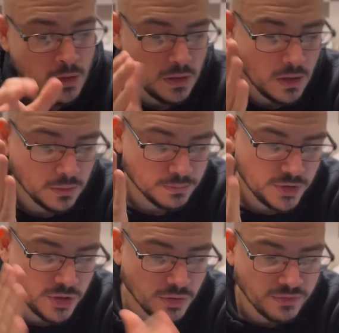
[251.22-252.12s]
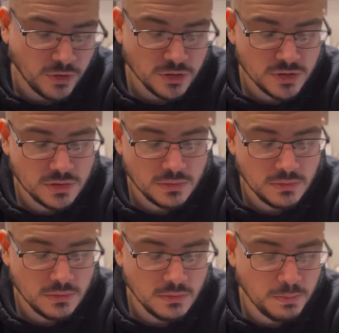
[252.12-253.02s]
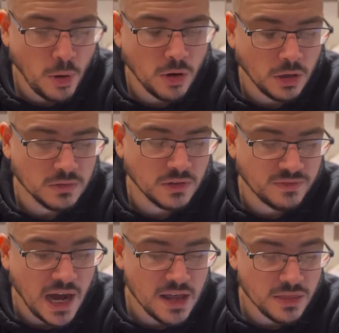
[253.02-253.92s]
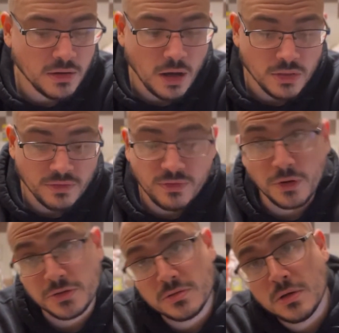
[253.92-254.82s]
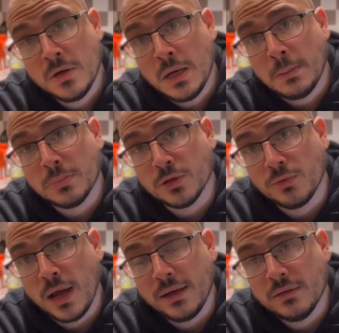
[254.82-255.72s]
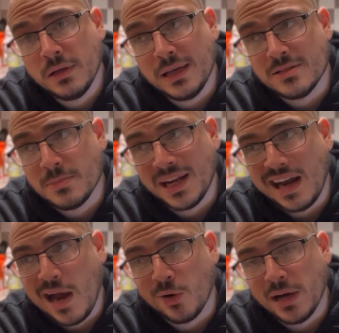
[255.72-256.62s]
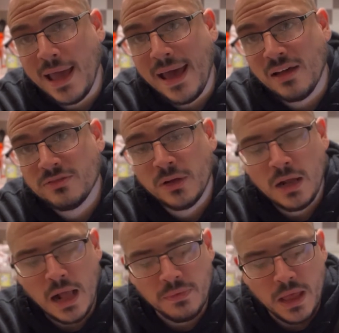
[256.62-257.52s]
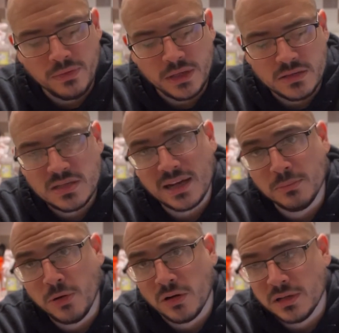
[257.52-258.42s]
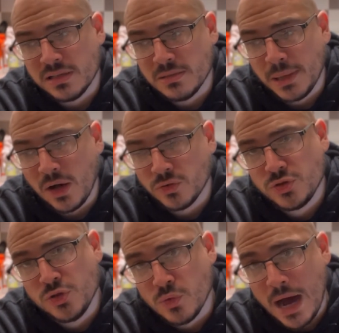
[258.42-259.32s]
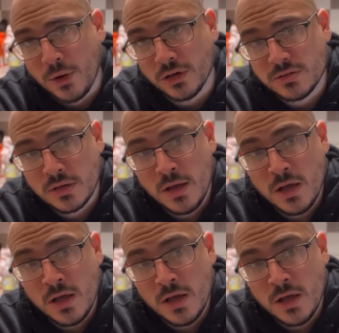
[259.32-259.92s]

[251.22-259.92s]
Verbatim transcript: Um, so the first part of Leviathan on the first Blu-ray is about an hour and a half. And then the second part is about two hours.